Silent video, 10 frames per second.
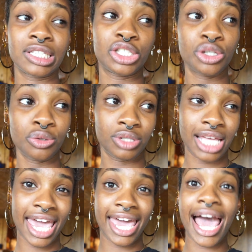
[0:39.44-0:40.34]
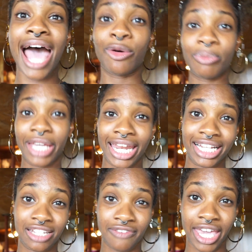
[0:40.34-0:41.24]
Tuesday I will be
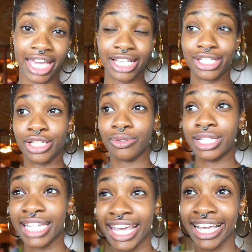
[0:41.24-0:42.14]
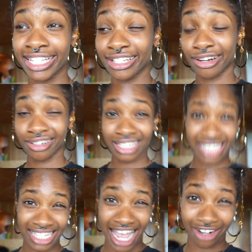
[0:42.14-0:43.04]
getting to Vegas. So today, it's currently
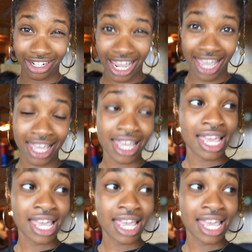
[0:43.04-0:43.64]
Saturday.